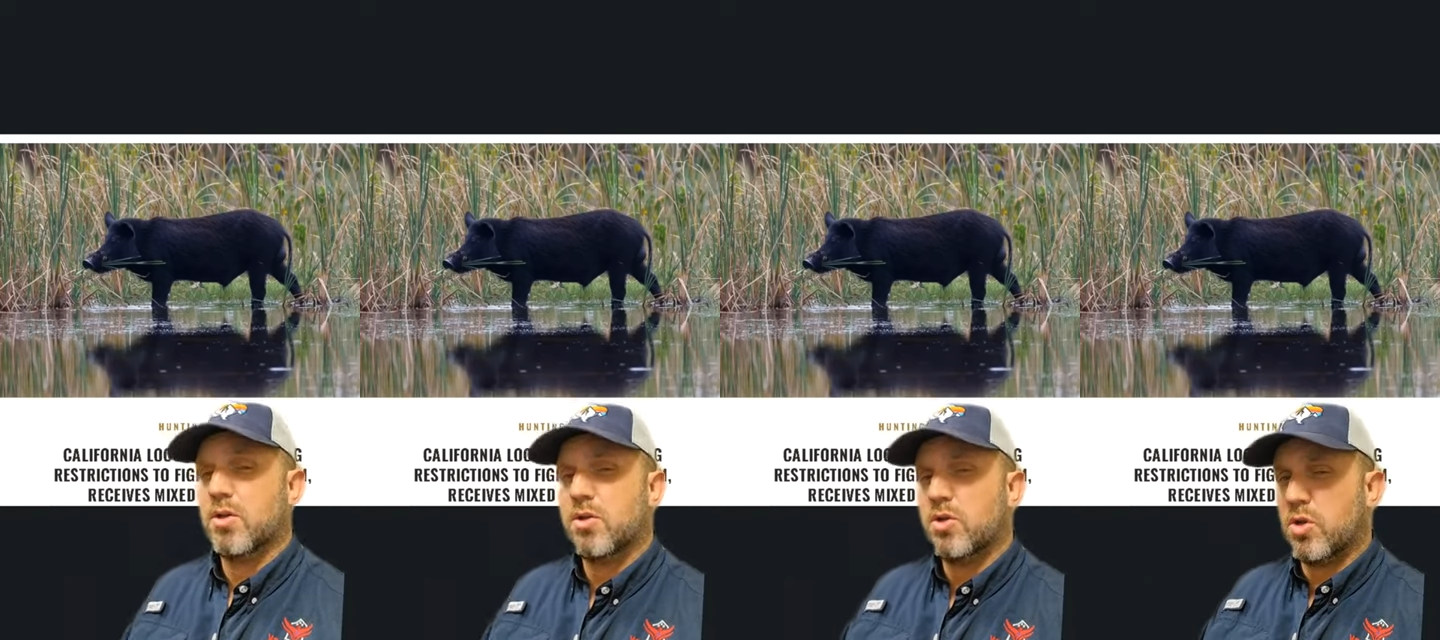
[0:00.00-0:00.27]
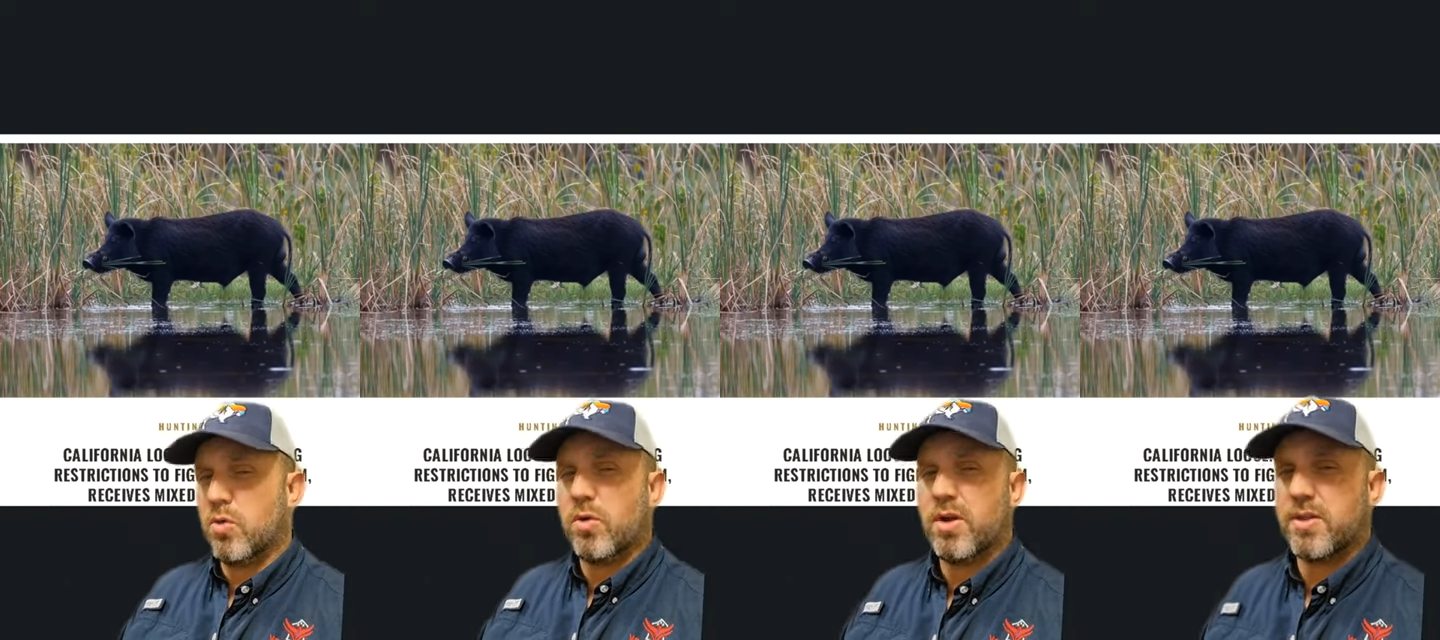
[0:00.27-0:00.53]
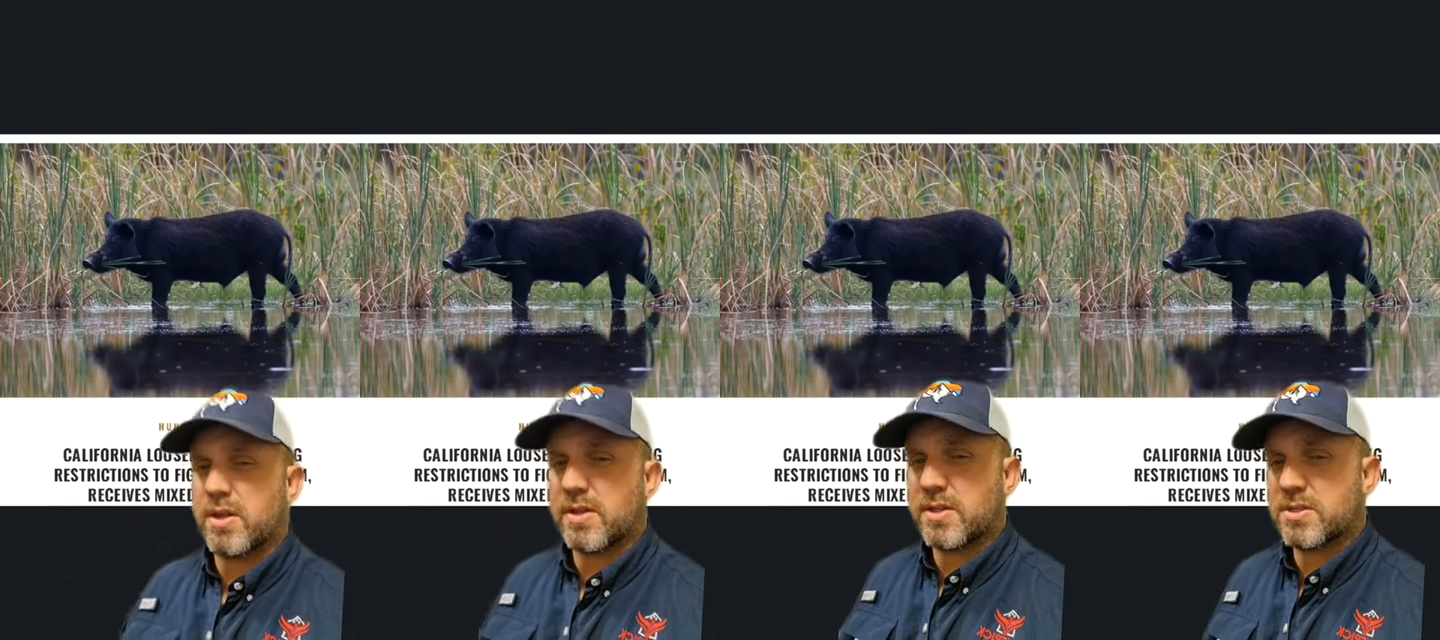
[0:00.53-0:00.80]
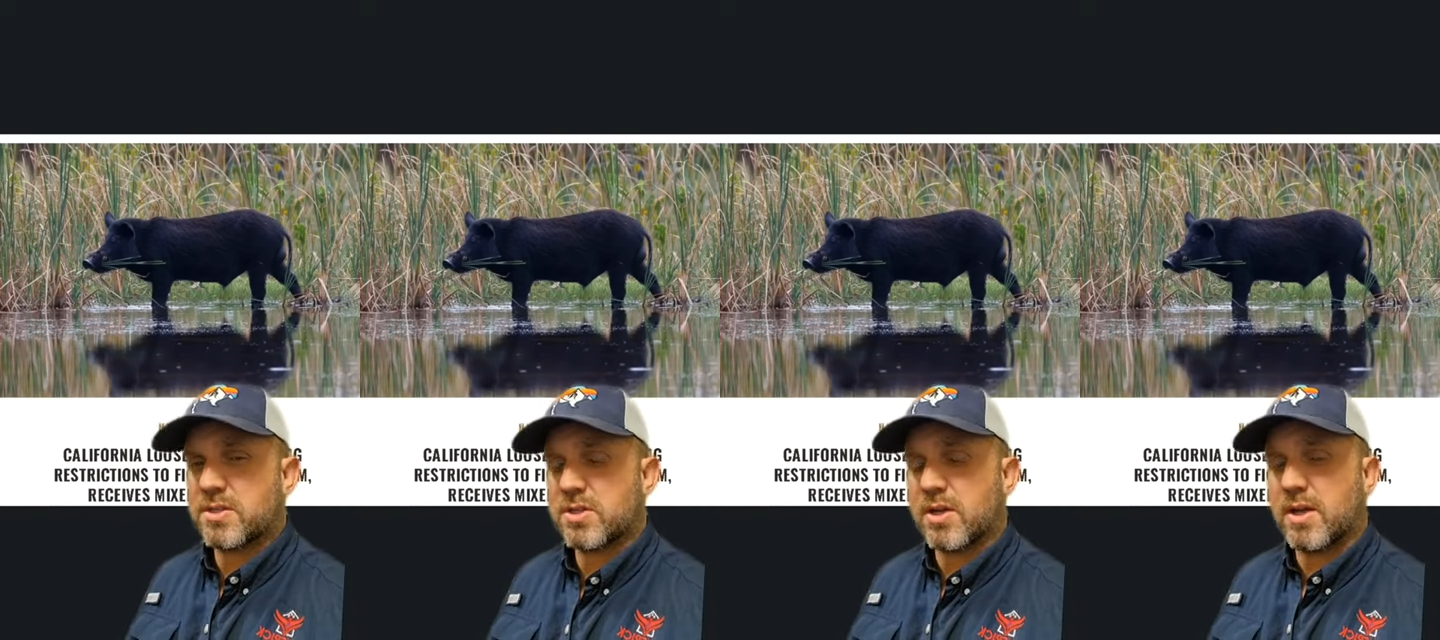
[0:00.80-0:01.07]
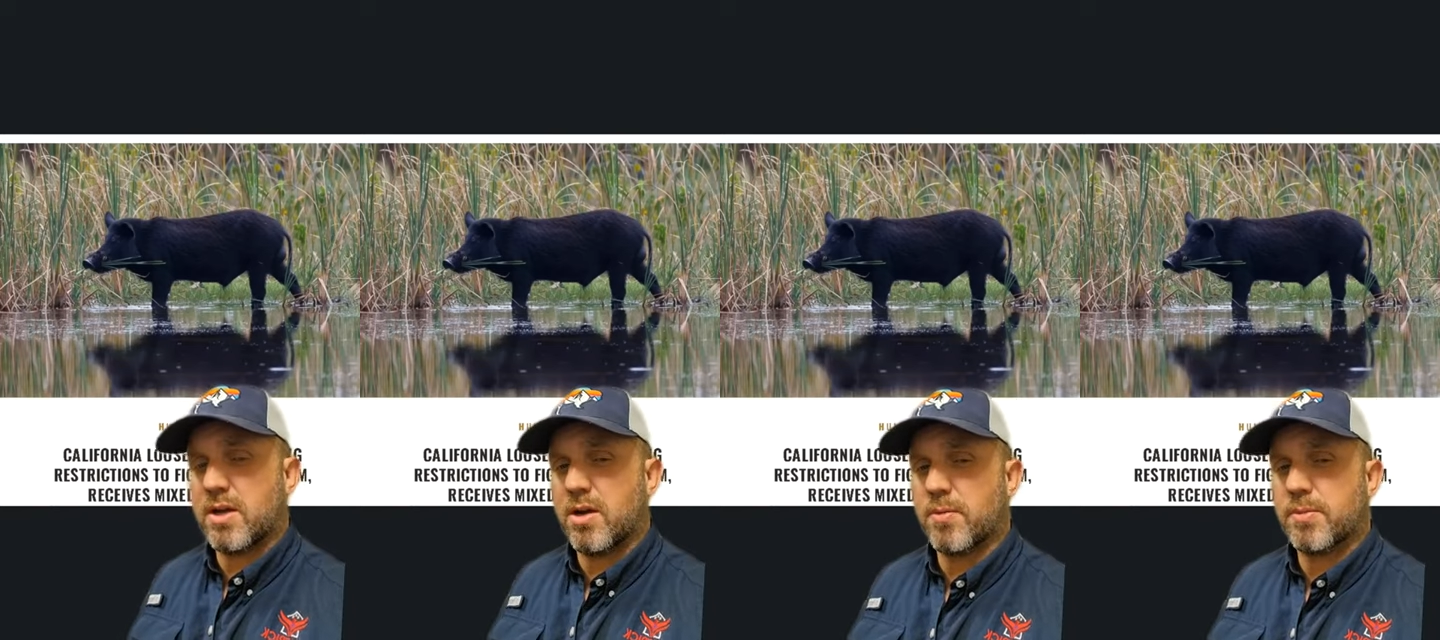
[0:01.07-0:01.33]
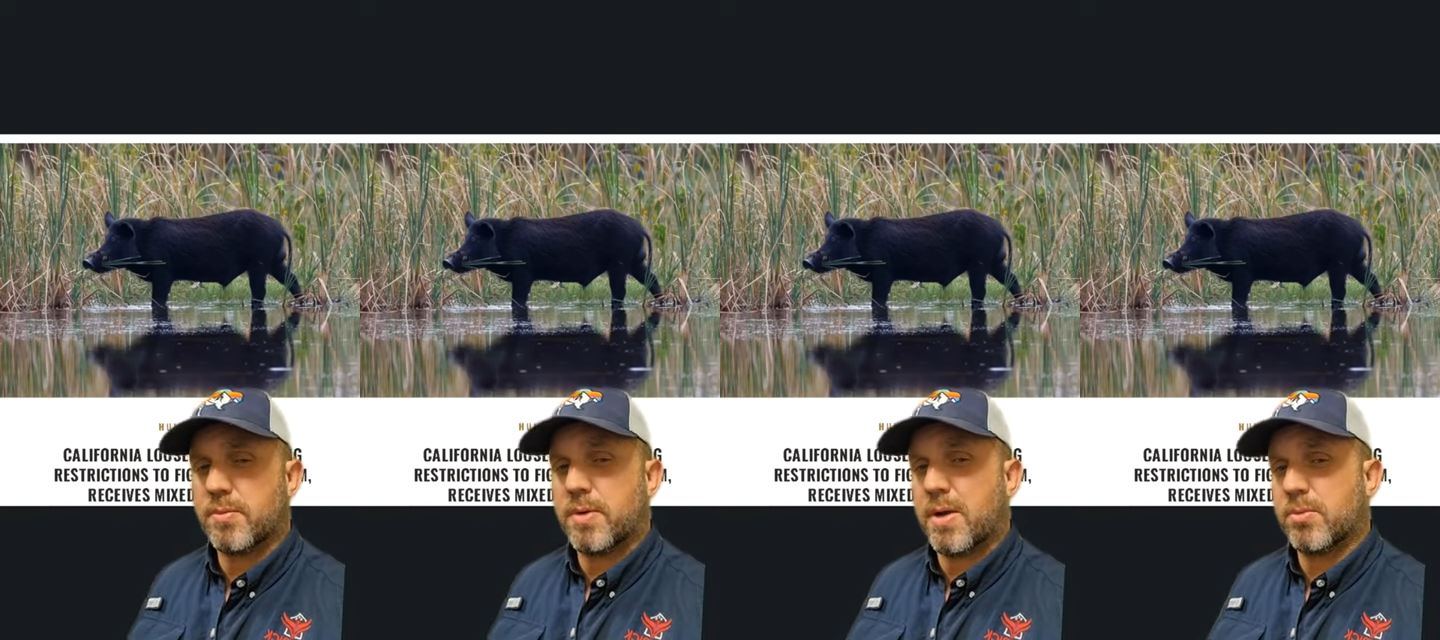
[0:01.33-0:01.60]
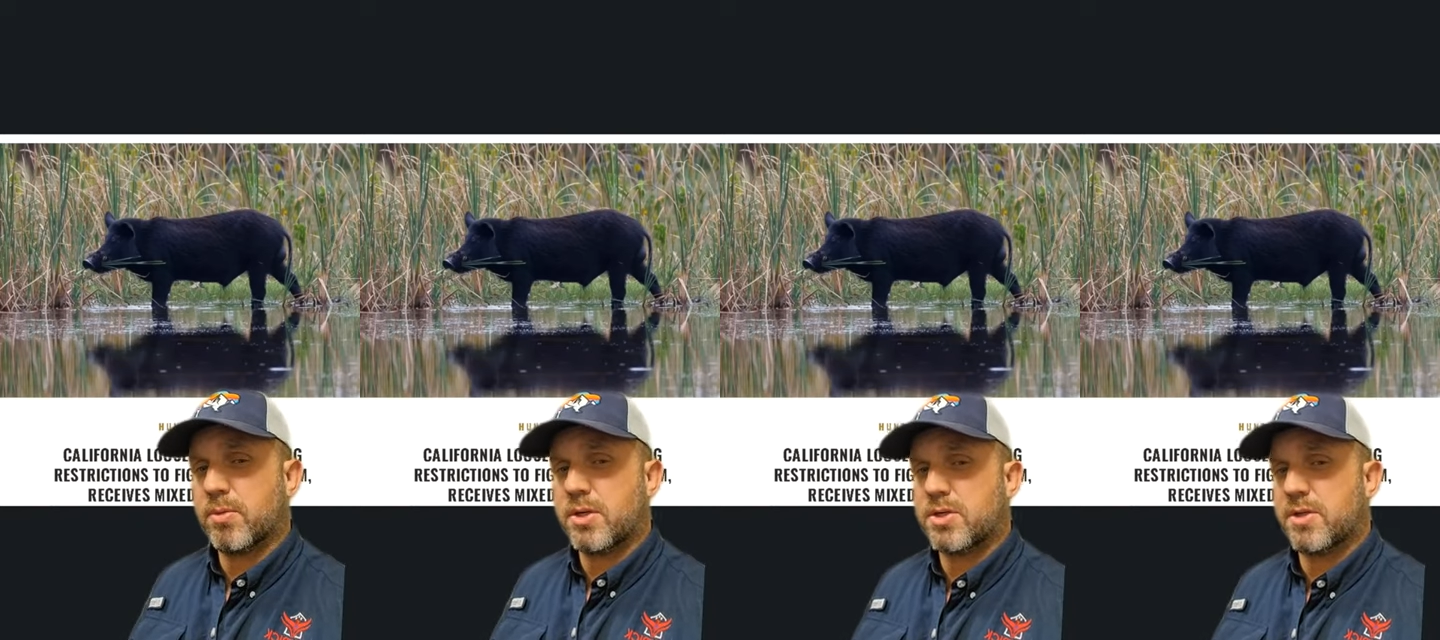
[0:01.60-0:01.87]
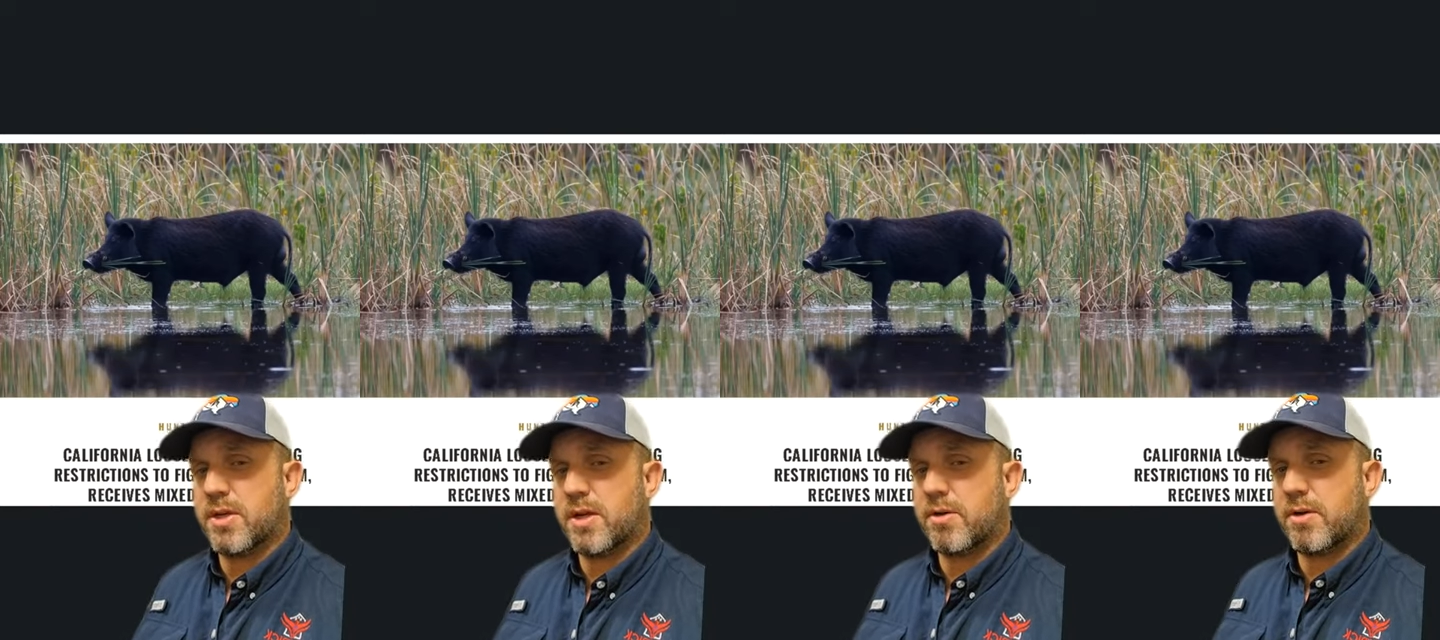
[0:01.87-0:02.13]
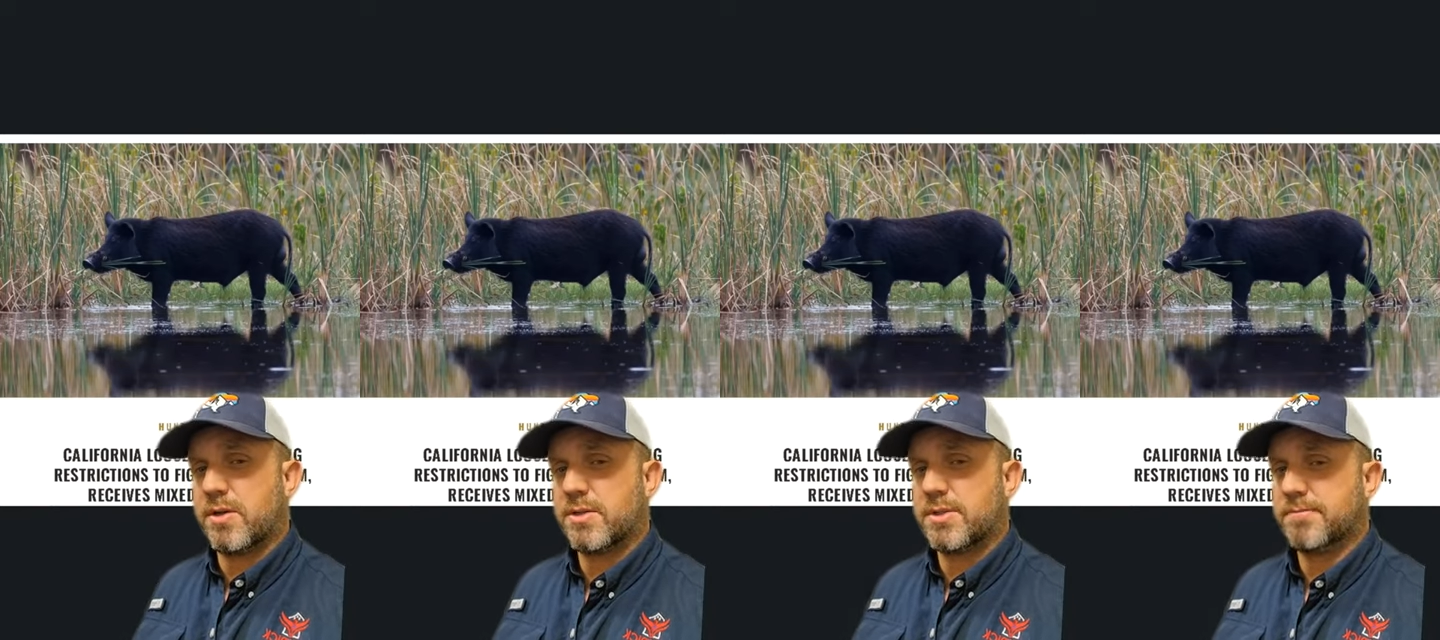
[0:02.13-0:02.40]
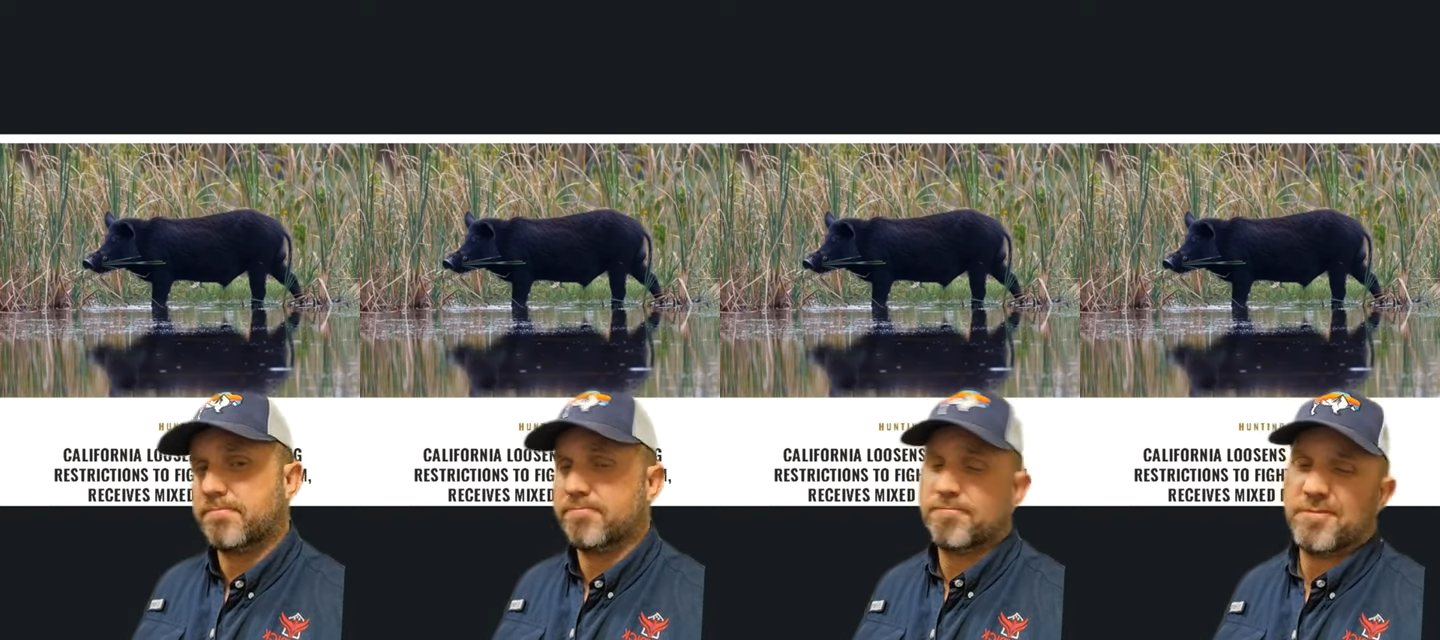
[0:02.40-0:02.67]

Do you really think this is going to help the population decrease?